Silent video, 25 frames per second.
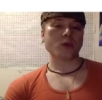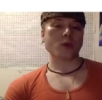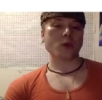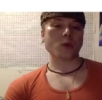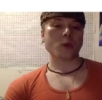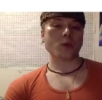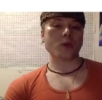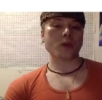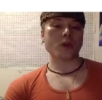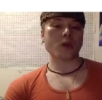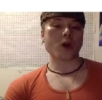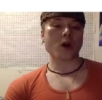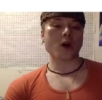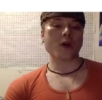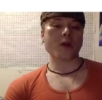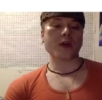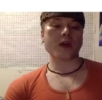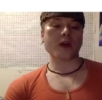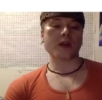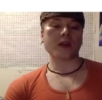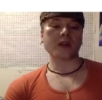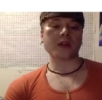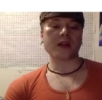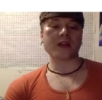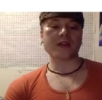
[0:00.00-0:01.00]
we call that
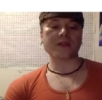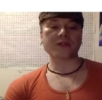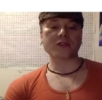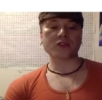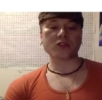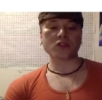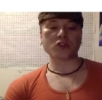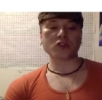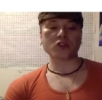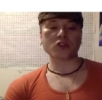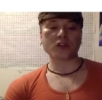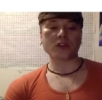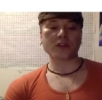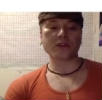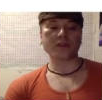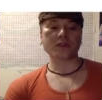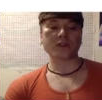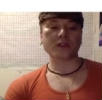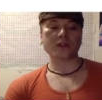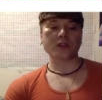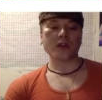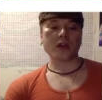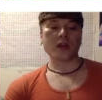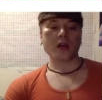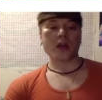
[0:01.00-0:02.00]
a left shift
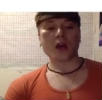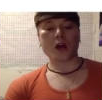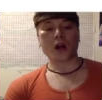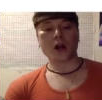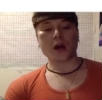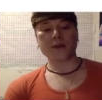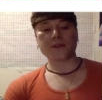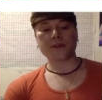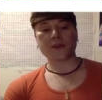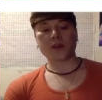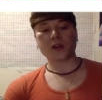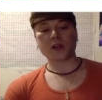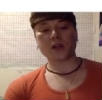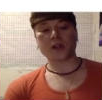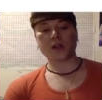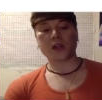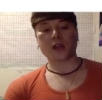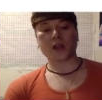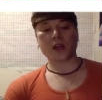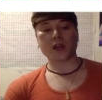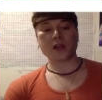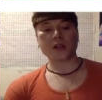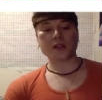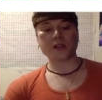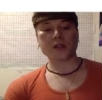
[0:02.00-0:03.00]
and often
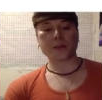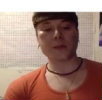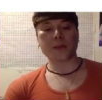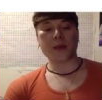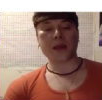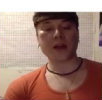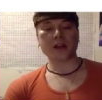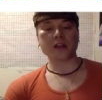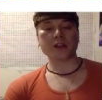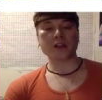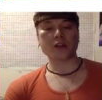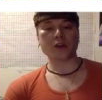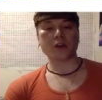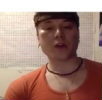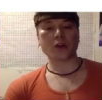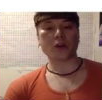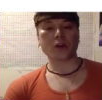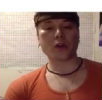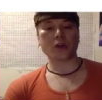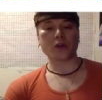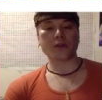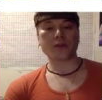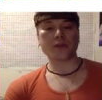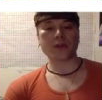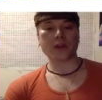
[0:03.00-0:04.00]
indicates a
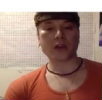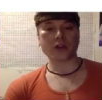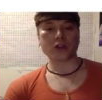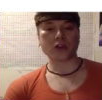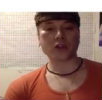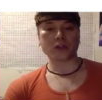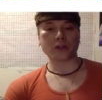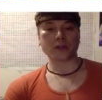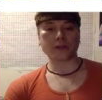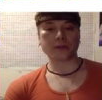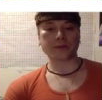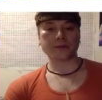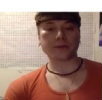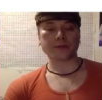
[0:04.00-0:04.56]
bacterial infection.